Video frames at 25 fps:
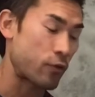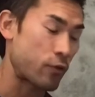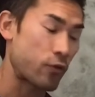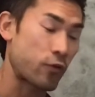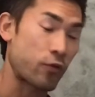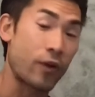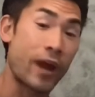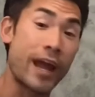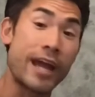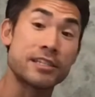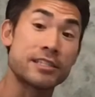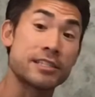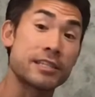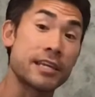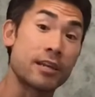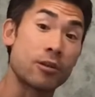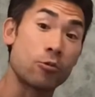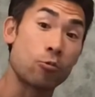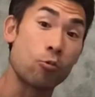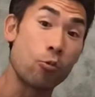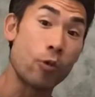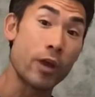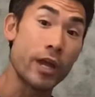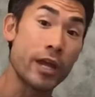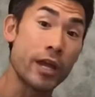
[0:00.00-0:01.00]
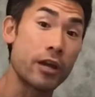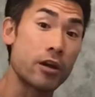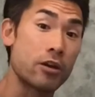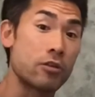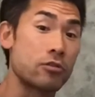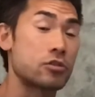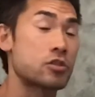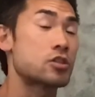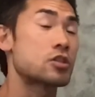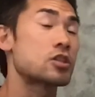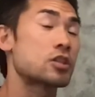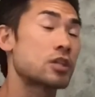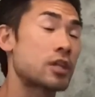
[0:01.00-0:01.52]
France, and
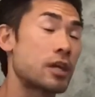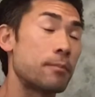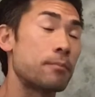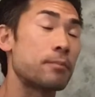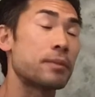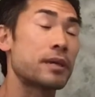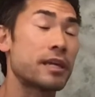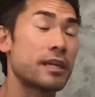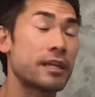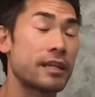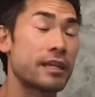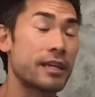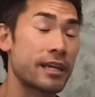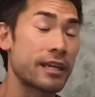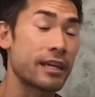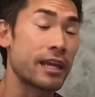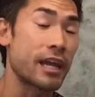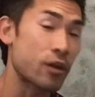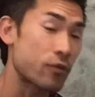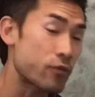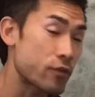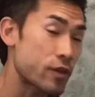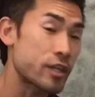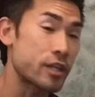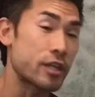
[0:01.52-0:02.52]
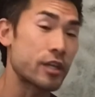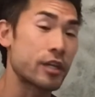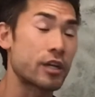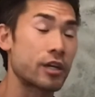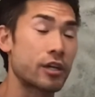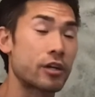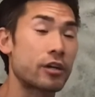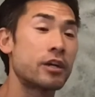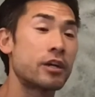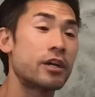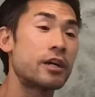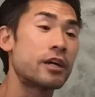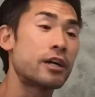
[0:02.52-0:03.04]
Wales competing every
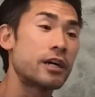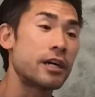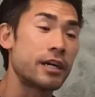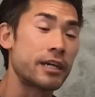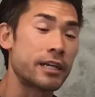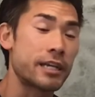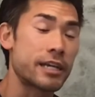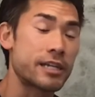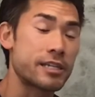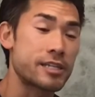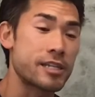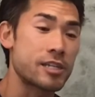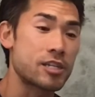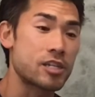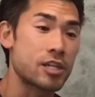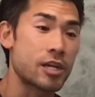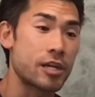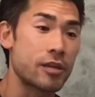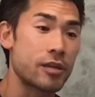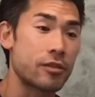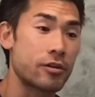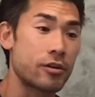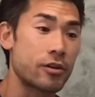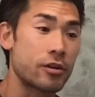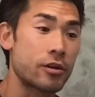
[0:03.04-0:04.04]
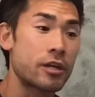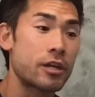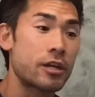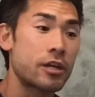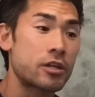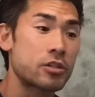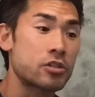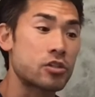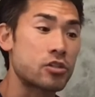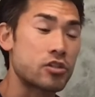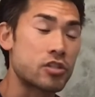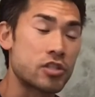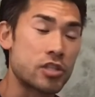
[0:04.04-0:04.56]
year against each other
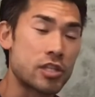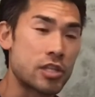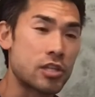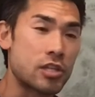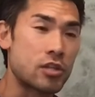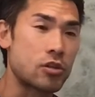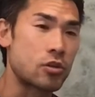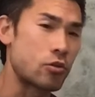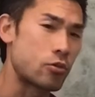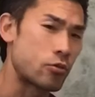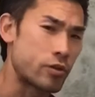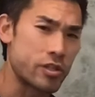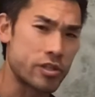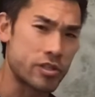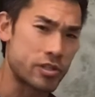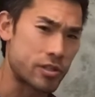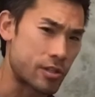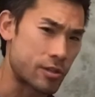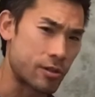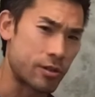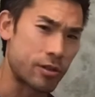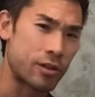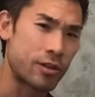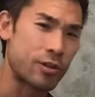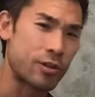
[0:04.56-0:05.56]
to see who is the